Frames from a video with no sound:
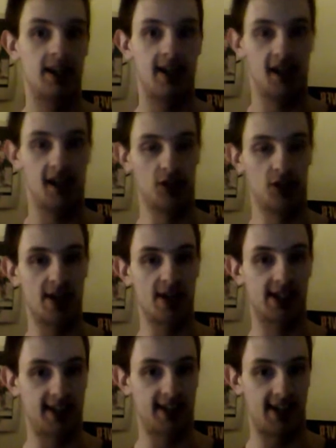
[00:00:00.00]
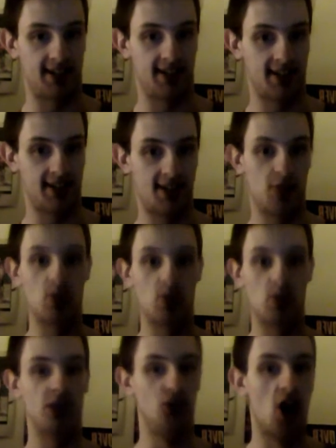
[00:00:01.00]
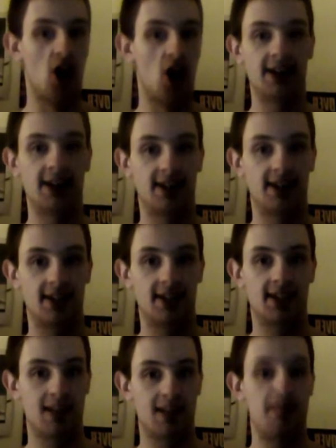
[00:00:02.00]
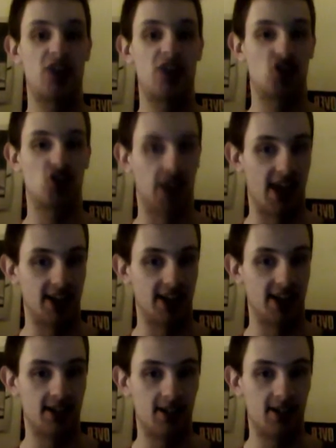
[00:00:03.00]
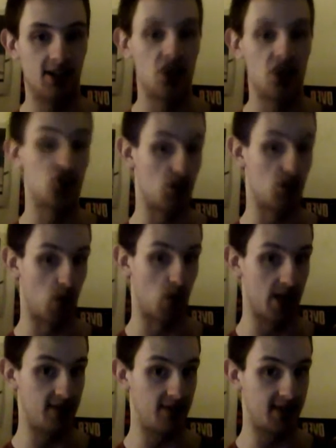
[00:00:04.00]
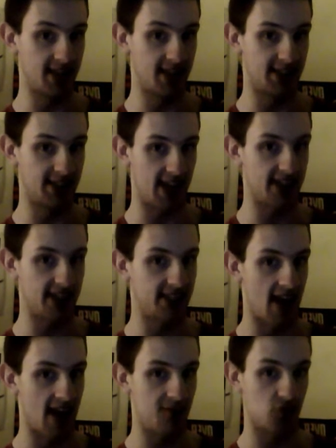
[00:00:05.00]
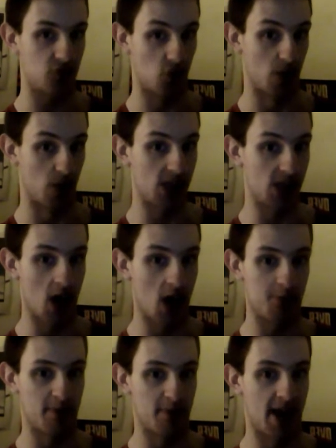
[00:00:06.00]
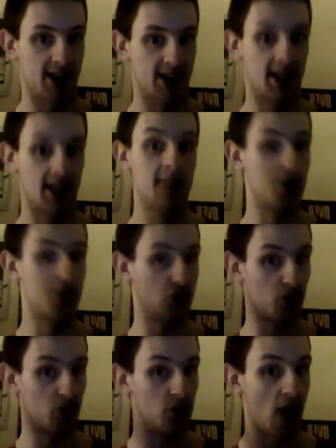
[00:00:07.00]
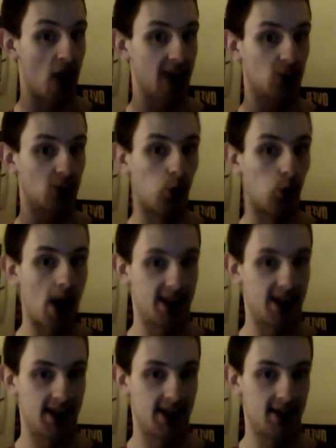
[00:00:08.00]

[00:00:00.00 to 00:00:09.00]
Hillary Clinton would not capitulate. She would concede stuff, she would compromise, but she would not quit